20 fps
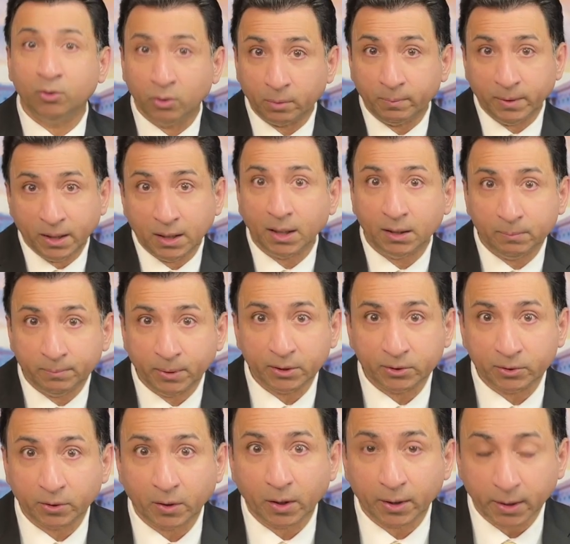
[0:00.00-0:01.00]
you're being
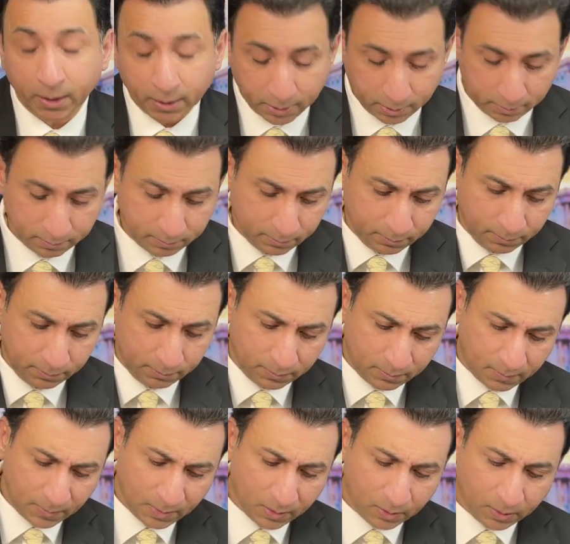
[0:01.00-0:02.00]
unpatriotic.
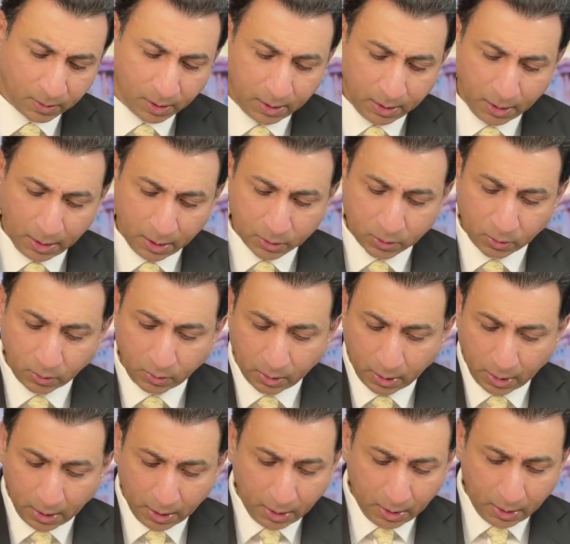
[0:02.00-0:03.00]
Okay,
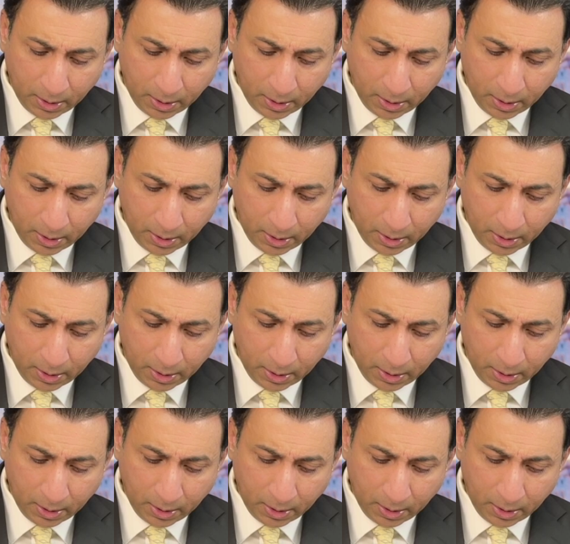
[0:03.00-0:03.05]
so...